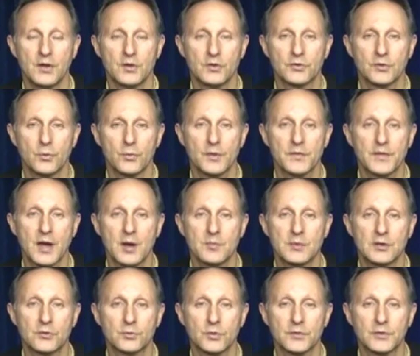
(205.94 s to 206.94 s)
So what that
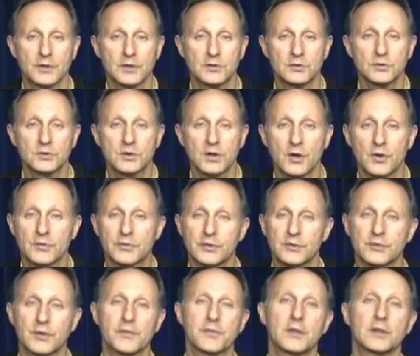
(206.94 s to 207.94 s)
means with the glucose
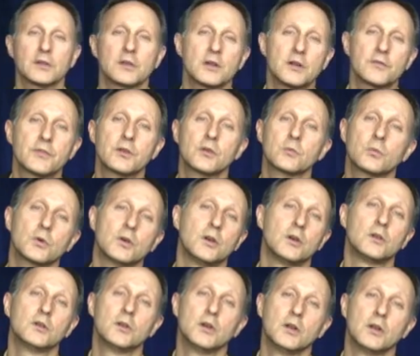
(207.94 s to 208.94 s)
is that the liver
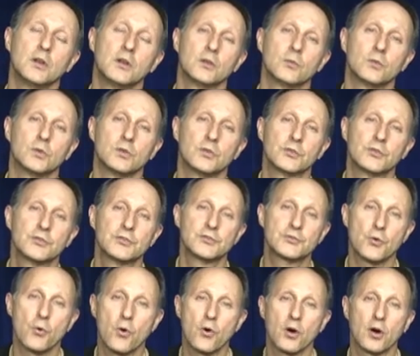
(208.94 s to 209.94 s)
will
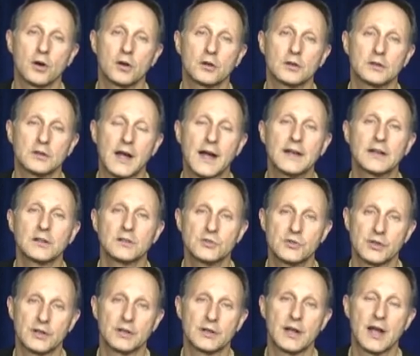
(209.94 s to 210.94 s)
store
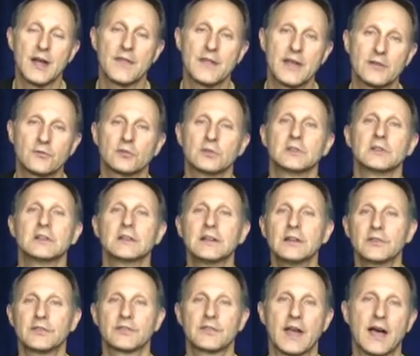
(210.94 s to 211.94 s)
glycogen and then
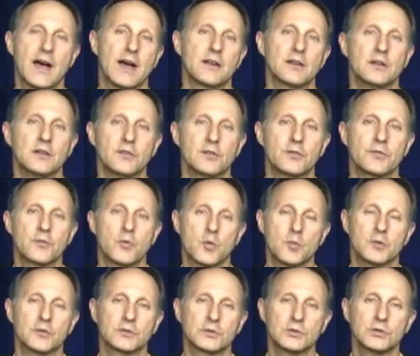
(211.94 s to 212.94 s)
release that in the
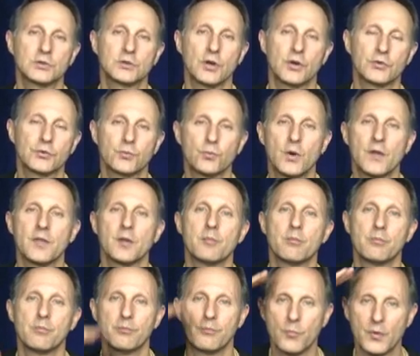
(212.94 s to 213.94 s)
form of glucose when
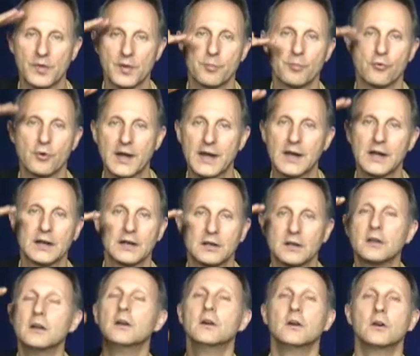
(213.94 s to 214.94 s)
the
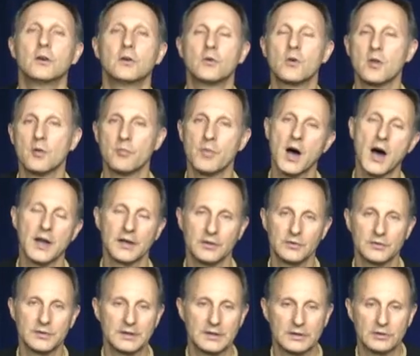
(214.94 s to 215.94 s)
brain or the body
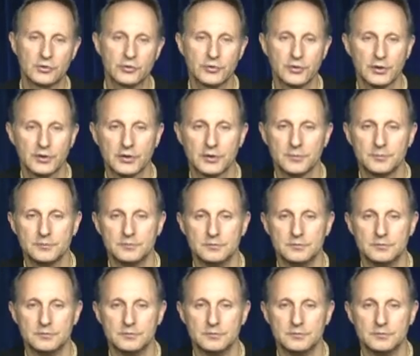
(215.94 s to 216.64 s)
is needing sugar.